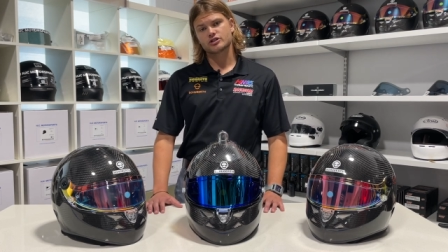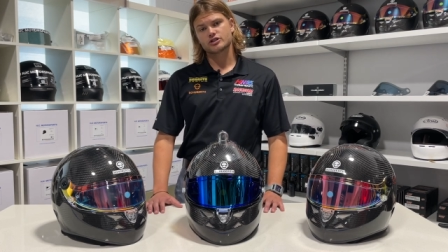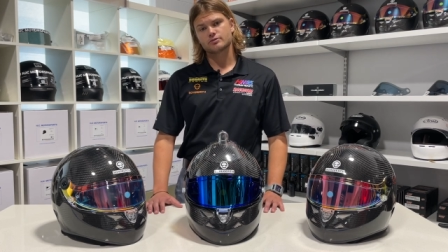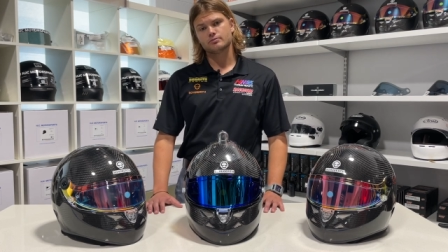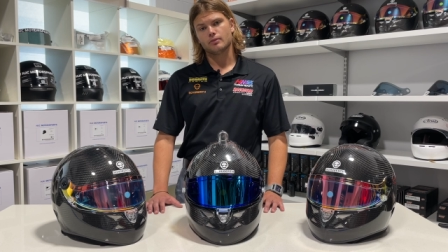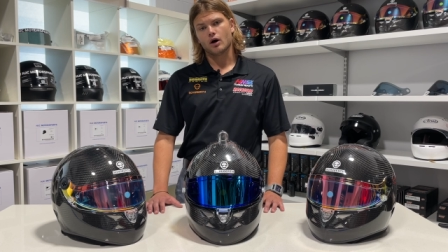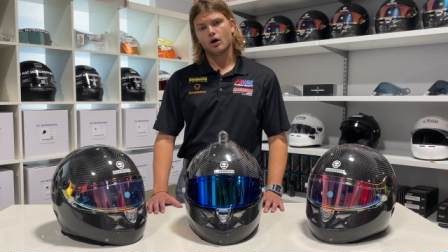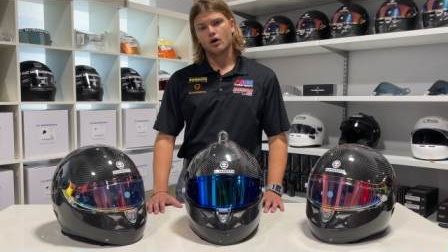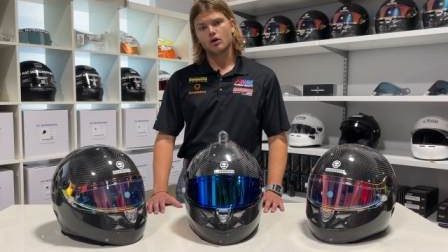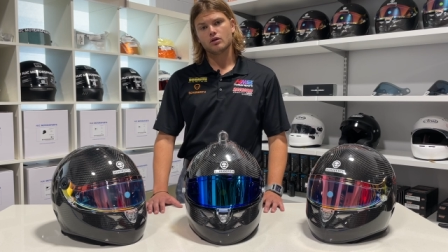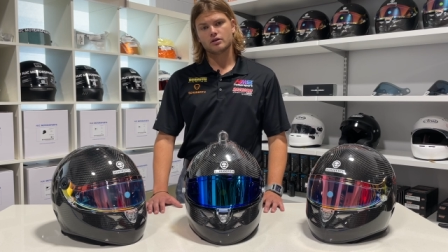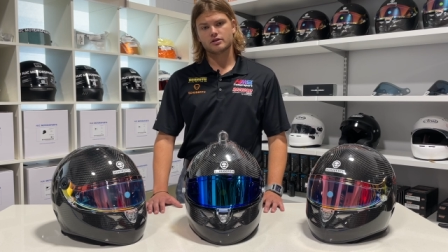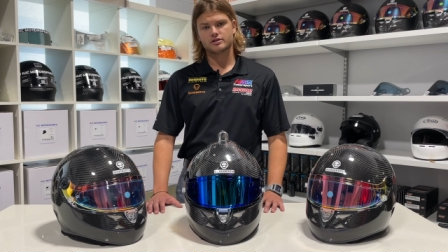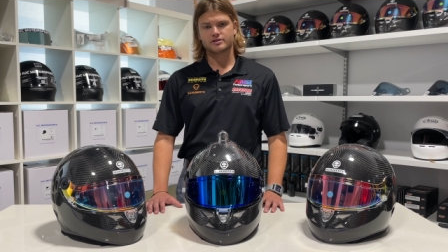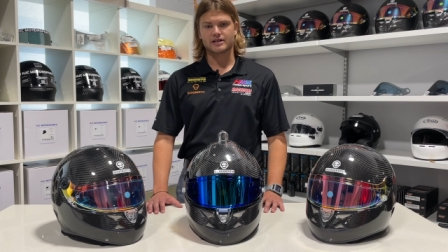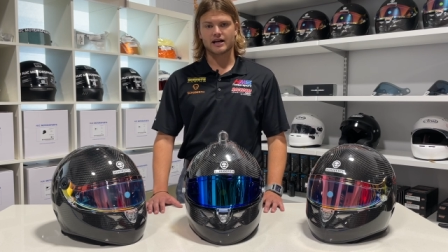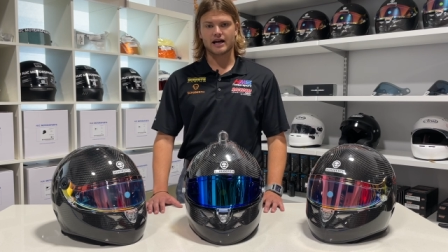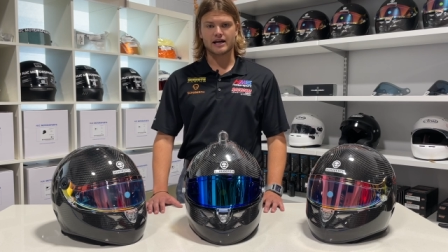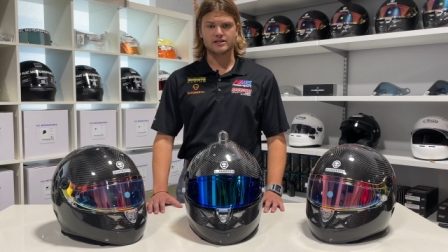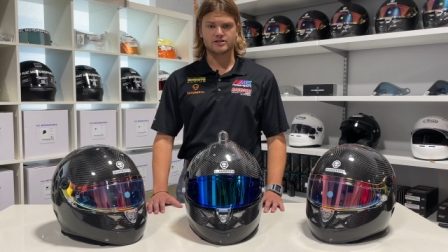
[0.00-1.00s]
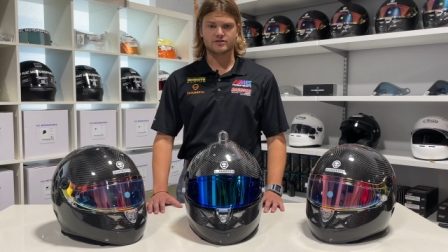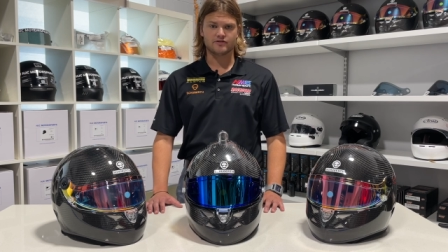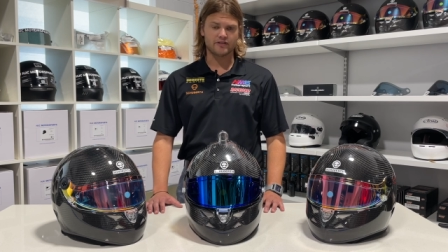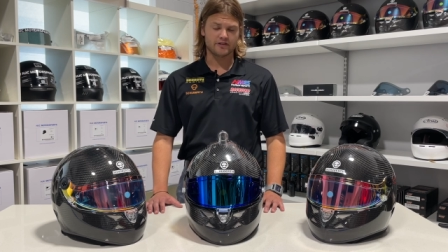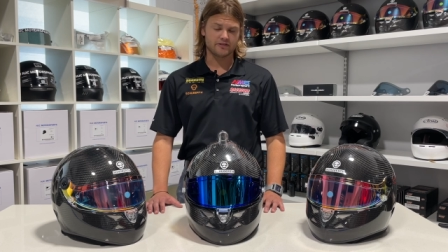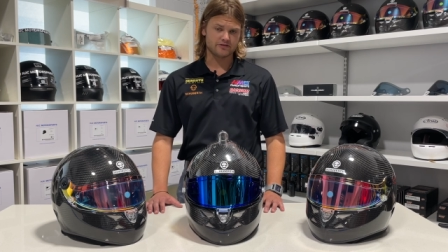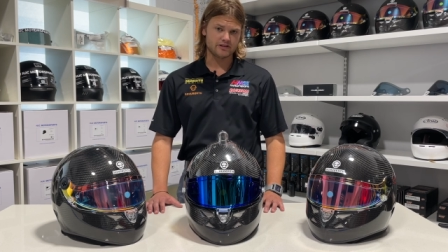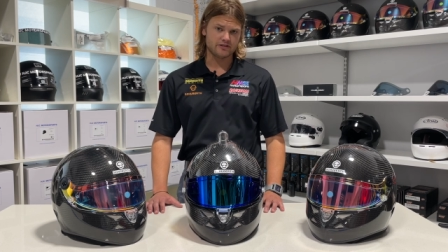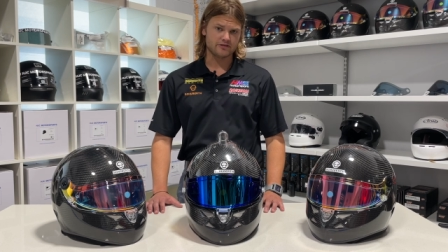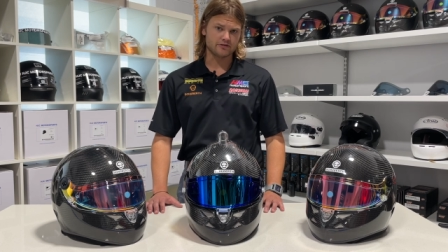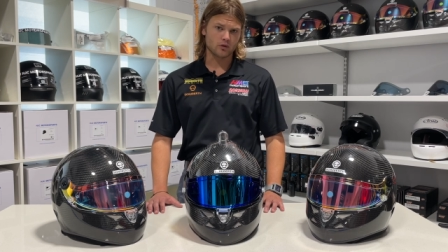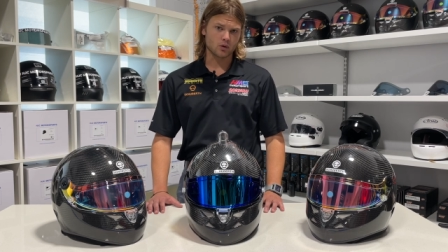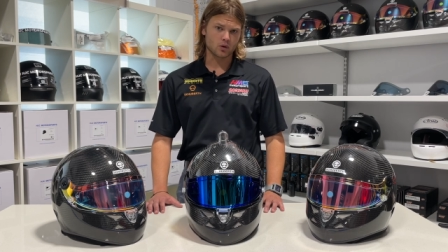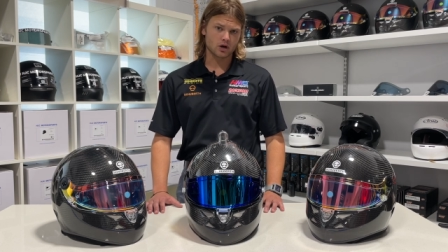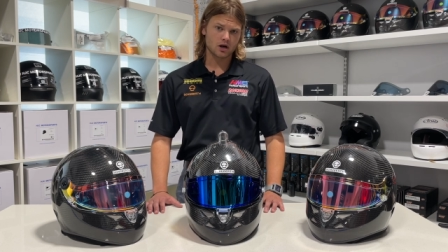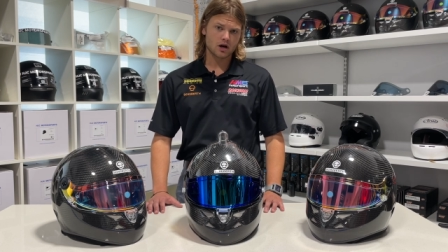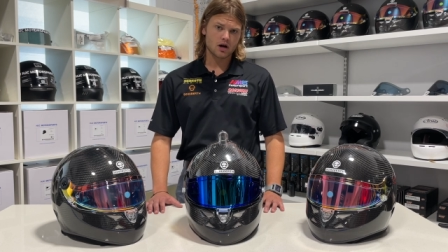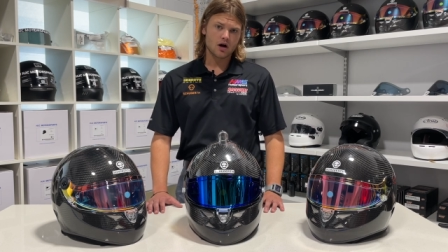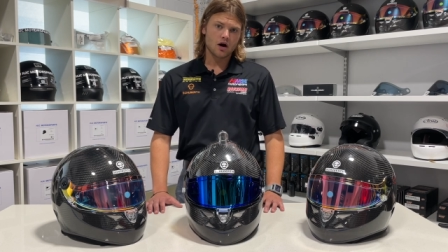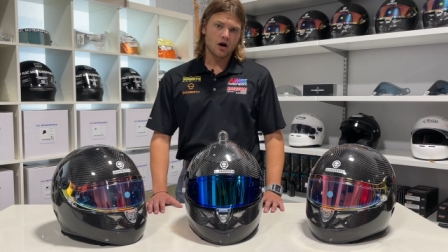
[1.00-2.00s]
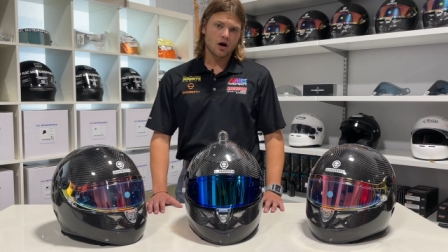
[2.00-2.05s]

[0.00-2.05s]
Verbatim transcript: small, size 54,